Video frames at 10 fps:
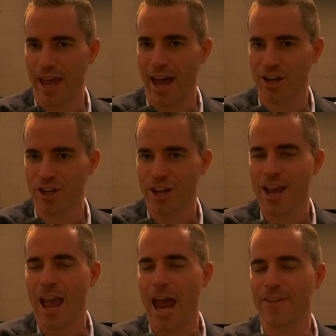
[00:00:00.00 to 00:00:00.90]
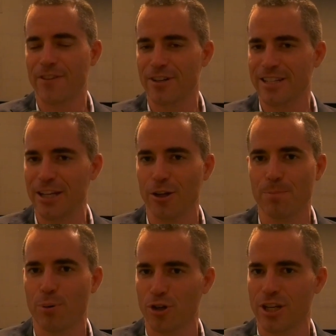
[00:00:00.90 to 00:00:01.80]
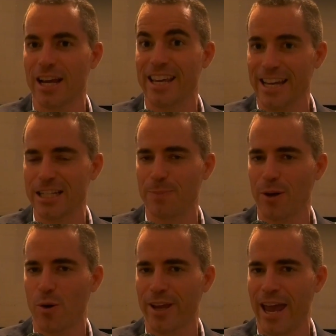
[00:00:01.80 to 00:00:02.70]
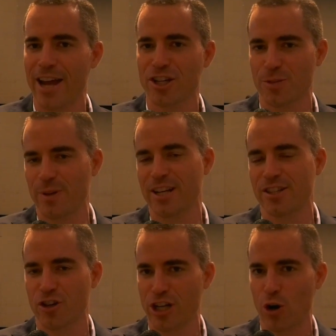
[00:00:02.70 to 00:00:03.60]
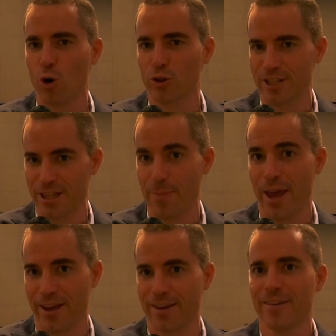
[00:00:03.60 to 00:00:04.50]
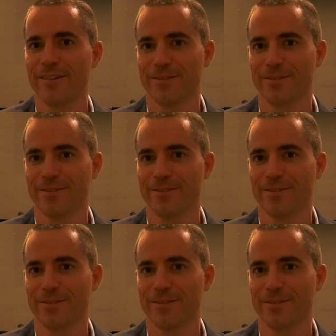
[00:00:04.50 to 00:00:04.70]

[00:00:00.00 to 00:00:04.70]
Cash, and if they're still pushing against Bitcoin Cash, it's because they're shareholders in the bank.